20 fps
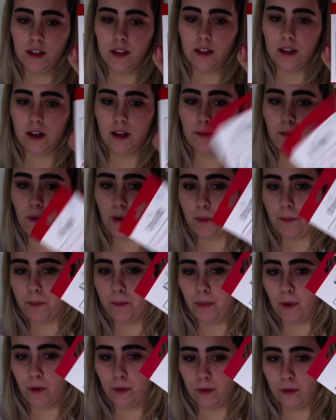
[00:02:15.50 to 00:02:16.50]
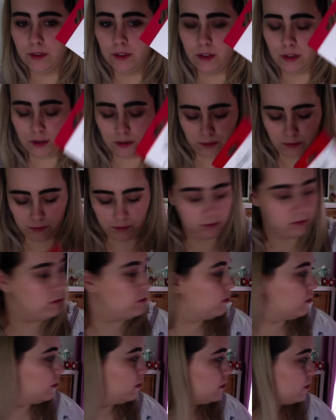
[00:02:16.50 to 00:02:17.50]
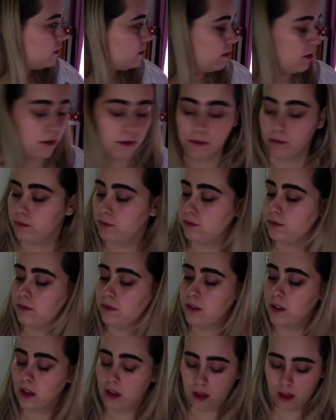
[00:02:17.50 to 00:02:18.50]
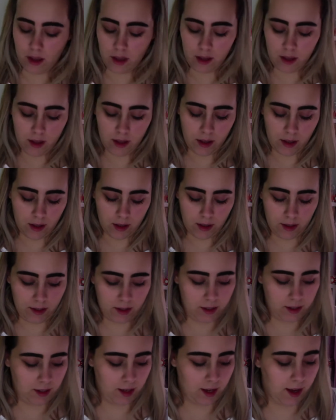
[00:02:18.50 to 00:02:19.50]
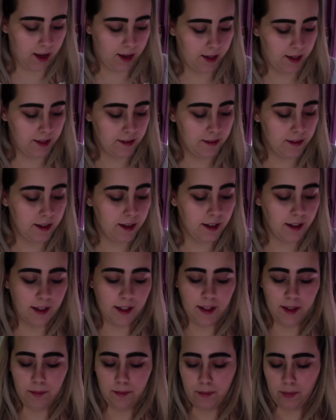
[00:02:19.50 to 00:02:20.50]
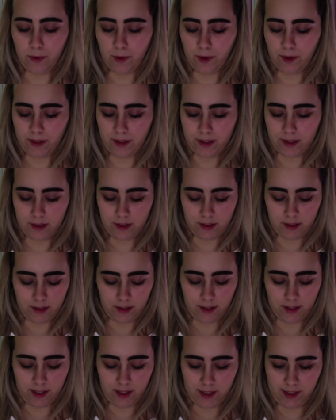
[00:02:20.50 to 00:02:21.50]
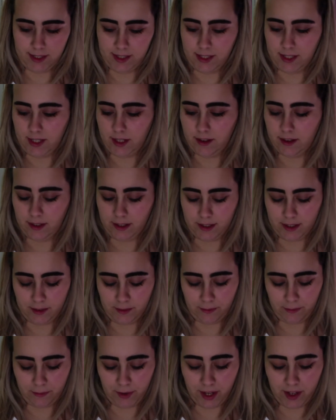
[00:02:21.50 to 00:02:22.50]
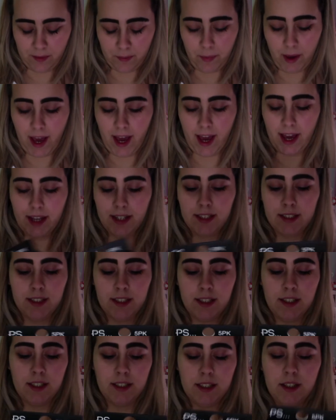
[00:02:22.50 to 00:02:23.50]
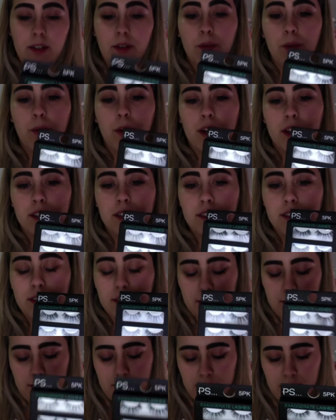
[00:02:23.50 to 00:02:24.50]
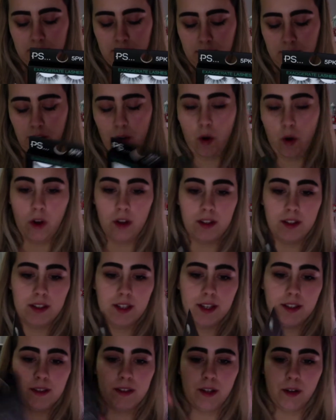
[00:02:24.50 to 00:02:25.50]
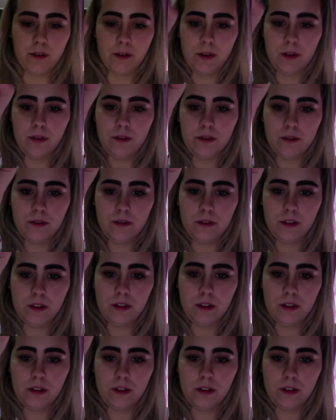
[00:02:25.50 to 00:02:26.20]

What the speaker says: Are more bold, you know. So, yeah, and then I bought this here. It's a 5-pack one. It costs €6.